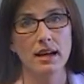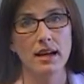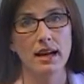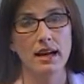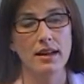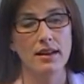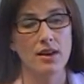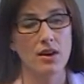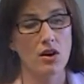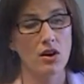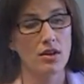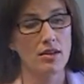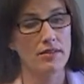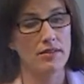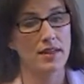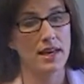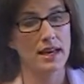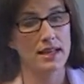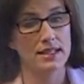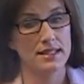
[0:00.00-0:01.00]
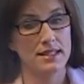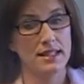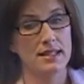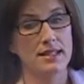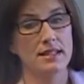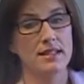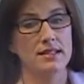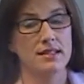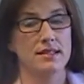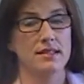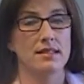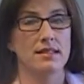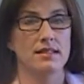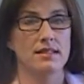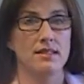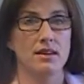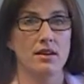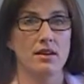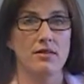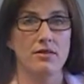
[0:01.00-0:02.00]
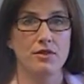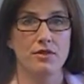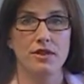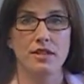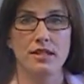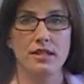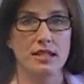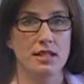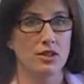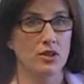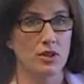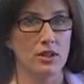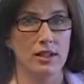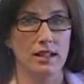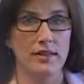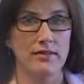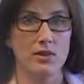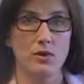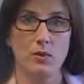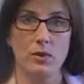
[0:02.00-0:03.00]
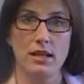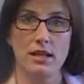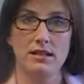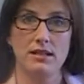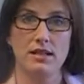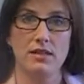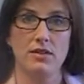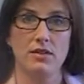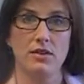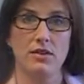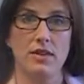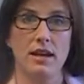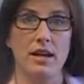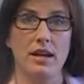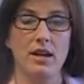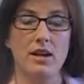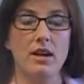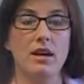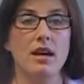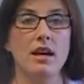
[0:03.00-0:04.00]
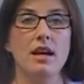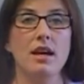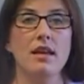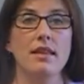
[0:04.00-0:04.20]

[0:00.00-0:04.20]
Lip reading: and all of that attendance is done for the 10 or 11 weeks that they're there,